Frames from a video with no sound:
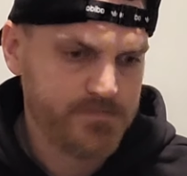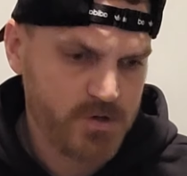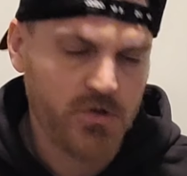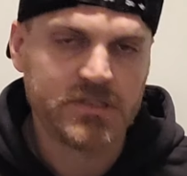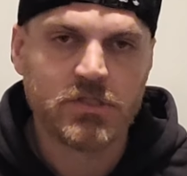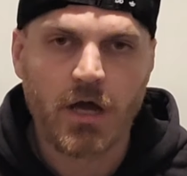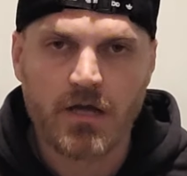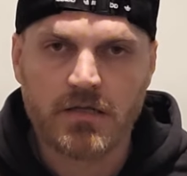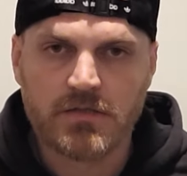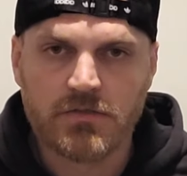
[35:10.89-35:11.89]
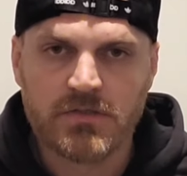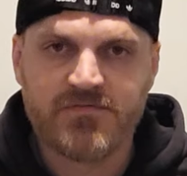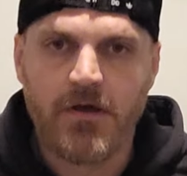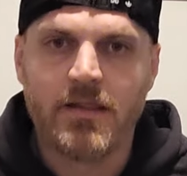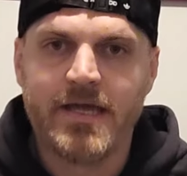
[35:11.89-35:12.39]
Chris Daukaus, who just
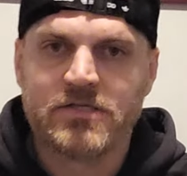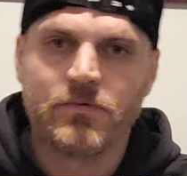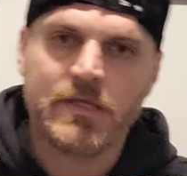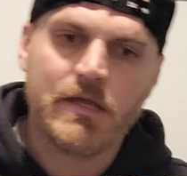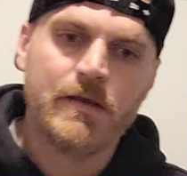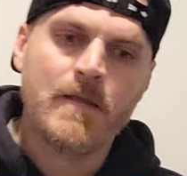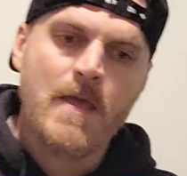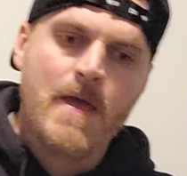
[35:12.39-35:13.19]
fought last weekend.